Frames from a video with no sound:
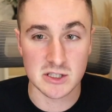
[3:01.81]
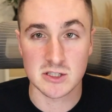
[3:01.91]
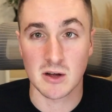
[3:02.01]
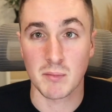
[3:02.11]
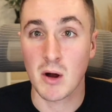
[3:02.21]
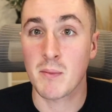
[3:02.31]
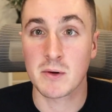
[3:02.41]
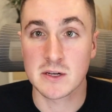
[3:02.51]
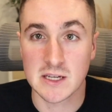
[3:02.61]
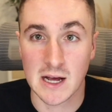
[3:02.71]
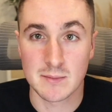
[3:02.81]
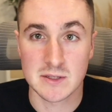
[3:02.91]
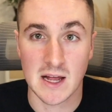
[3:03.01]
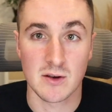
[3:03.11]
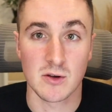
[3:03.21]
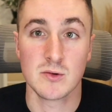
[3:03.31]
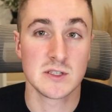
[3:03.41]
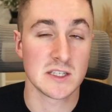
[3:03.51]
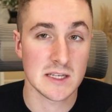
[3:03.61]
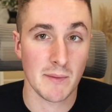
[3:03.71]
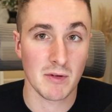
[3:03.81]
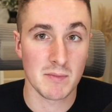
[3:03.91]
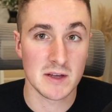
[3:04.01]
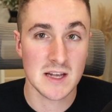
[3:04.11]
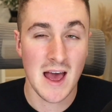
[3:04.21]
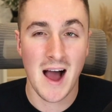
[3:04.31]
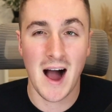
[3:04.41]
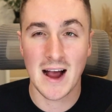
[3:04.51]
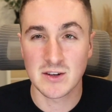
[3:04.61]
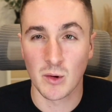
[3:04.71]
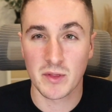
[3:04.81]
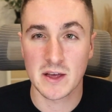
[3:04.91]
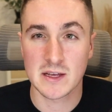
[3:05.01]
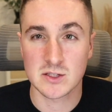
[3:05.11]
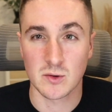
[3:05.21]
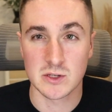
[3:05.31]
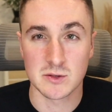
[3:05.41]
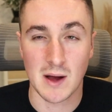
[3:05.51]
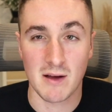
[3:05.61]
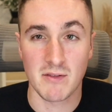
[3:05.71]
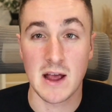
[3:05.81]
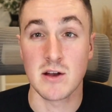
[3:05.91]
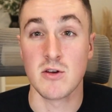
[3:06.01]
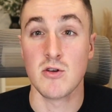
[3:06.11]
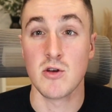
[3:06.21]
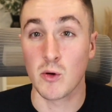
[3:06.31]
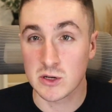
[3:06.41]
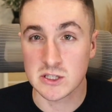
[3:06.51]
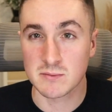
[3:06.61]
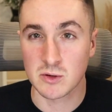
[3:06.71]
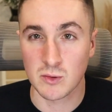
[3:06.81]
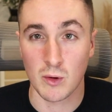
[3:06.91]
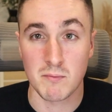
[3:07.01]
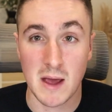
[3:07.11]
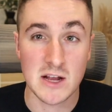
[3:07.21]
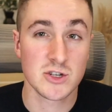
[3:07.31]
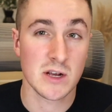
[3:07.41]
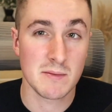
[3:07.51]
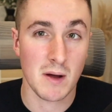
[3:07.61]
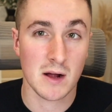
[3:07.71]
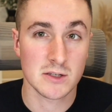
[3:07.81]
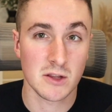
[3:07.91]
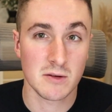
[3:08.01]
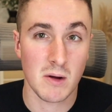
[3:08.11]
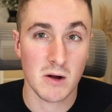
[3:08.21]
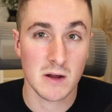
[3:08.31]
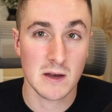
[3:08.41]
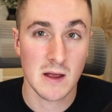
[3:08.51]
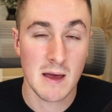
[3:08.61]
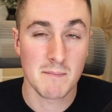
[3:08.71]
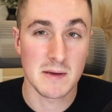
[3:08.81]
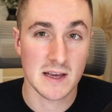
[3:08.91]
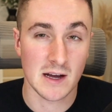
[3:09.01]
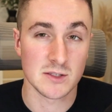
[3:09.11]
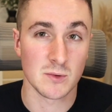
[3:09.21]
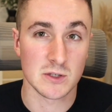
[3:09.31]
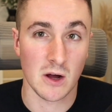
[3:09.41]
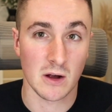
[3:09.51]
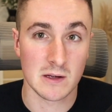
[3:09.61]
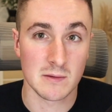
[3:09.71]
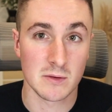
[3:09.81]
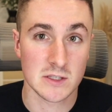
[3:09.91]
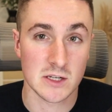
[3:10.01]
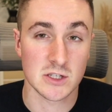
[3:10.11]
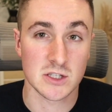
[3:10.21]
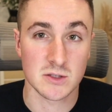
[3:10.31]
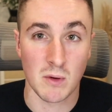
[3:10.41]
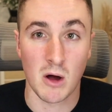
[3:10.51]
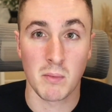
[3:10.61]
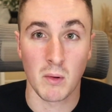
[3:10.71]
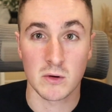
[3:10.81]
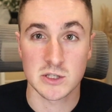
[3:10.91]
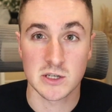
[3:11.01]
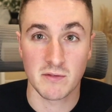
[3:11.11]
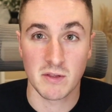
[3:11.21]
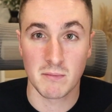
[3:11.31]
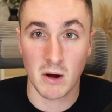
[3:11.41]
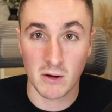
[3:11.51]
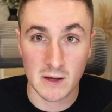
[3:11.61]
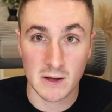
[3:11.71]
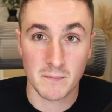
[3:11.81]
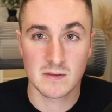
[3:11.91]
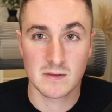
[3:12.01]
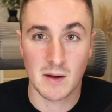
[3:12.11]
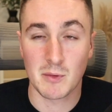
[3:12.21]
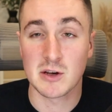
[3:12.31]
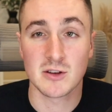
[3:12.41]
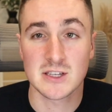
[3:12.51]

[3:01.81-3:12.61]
on property types and who is exempt from this, I don't think it's going to have a noticeable or major impact on the market, because we're talking about such a small portion of the market. And when you look to the